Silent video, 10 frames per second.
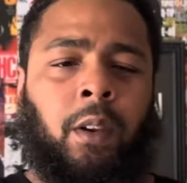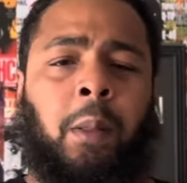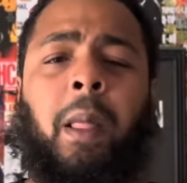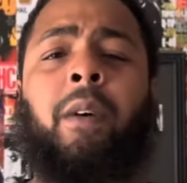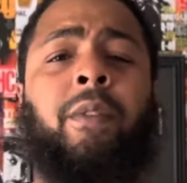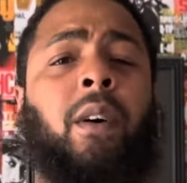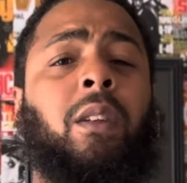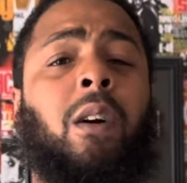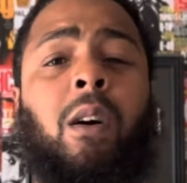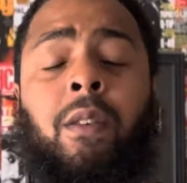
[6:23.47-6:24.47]
that fell
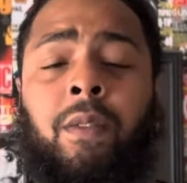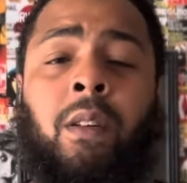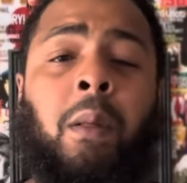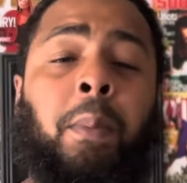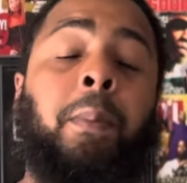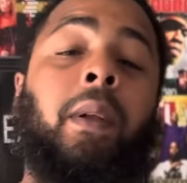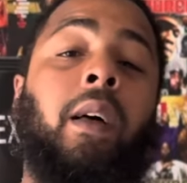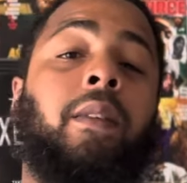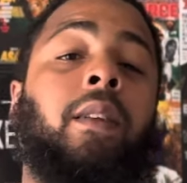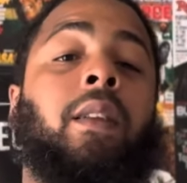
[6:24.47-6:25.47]
off. But I
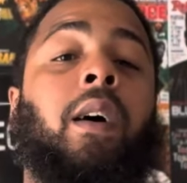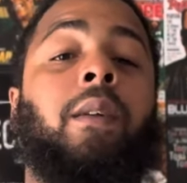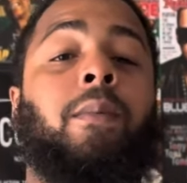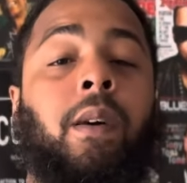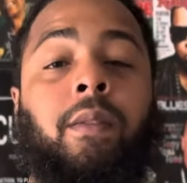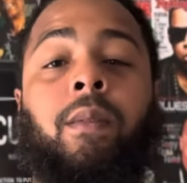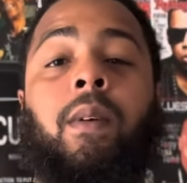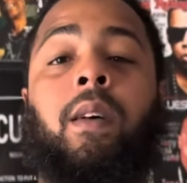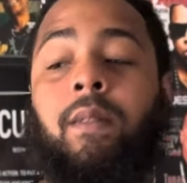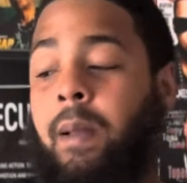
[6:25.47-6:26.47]
seen a lot of
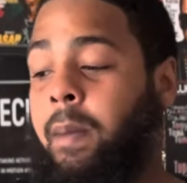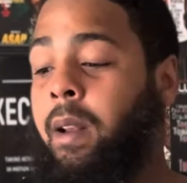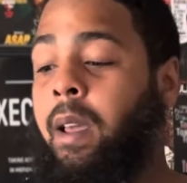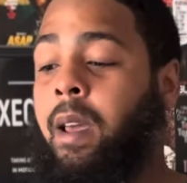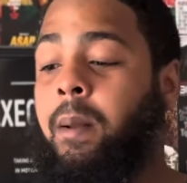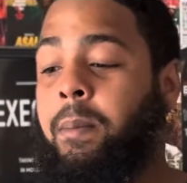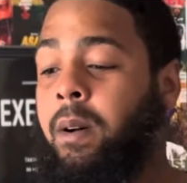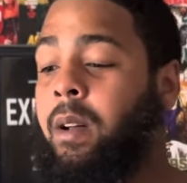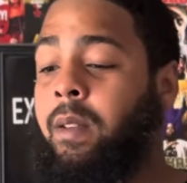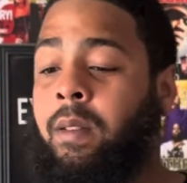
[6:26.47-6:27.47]
restaurants that might have had a
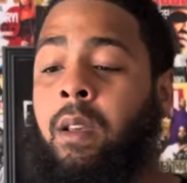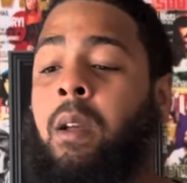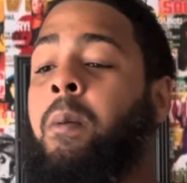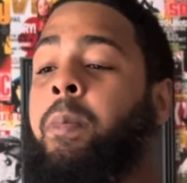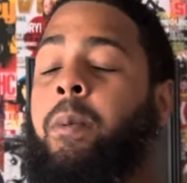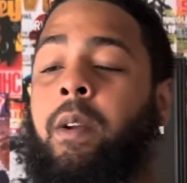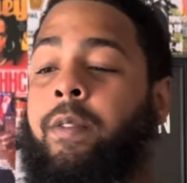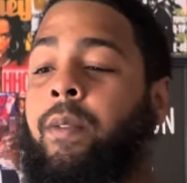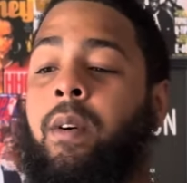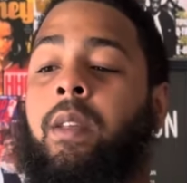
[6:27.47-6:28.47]
buzz
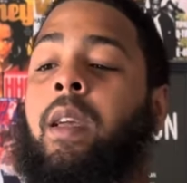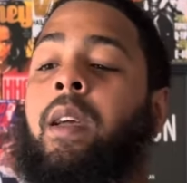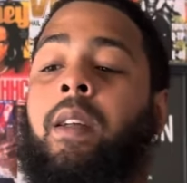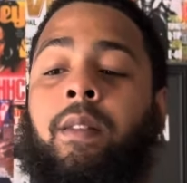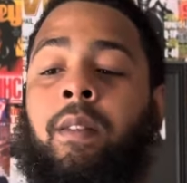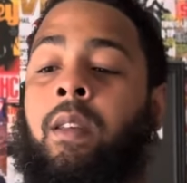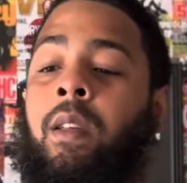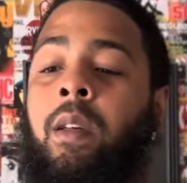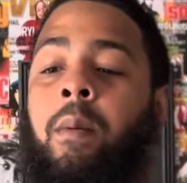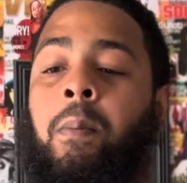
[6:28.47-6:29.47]
3-4 years,
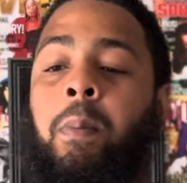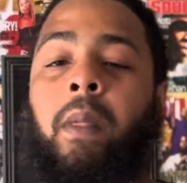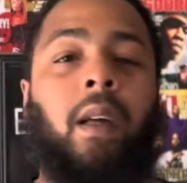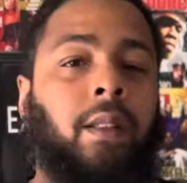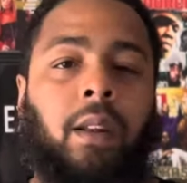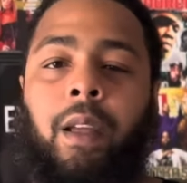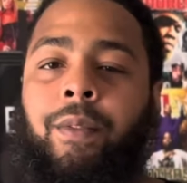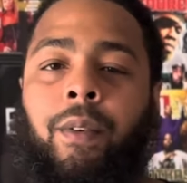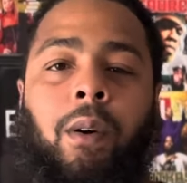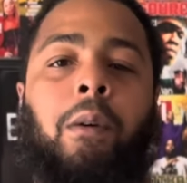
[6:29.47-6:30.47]
and then they
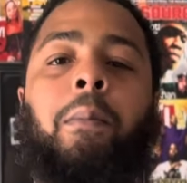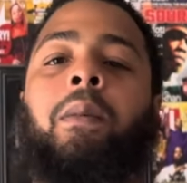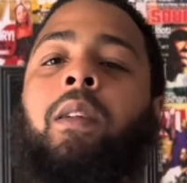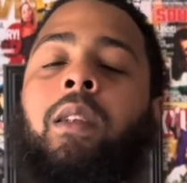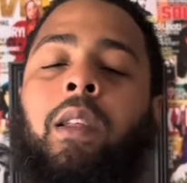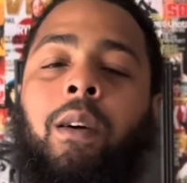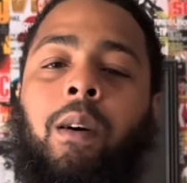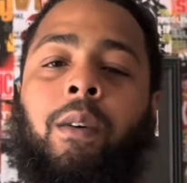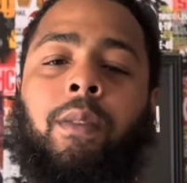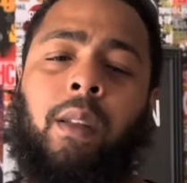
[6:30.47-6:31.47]
fall completely
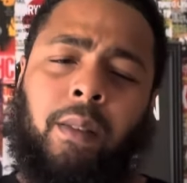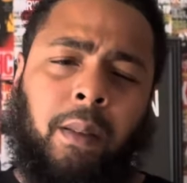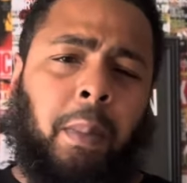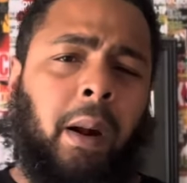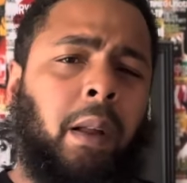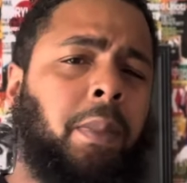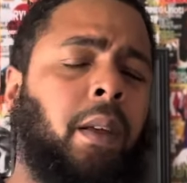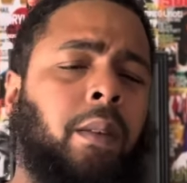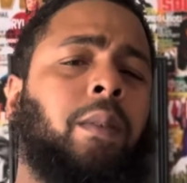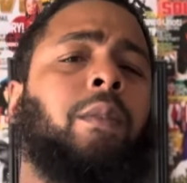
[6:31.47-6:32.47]
off. It's
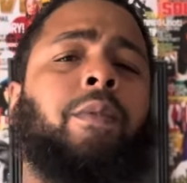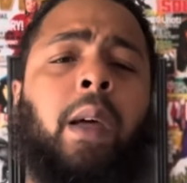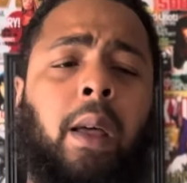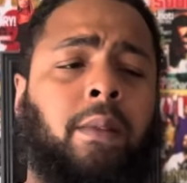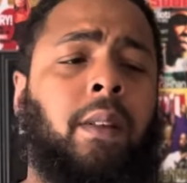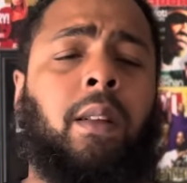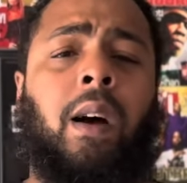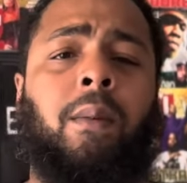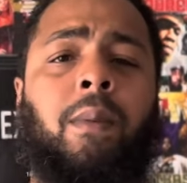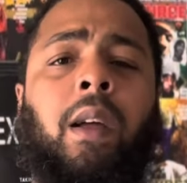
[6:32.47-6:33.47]
everything so fast and
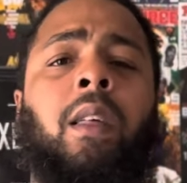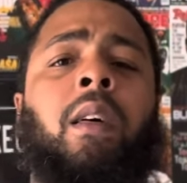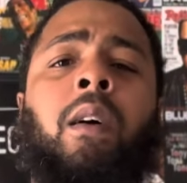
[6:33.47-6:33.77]
direct,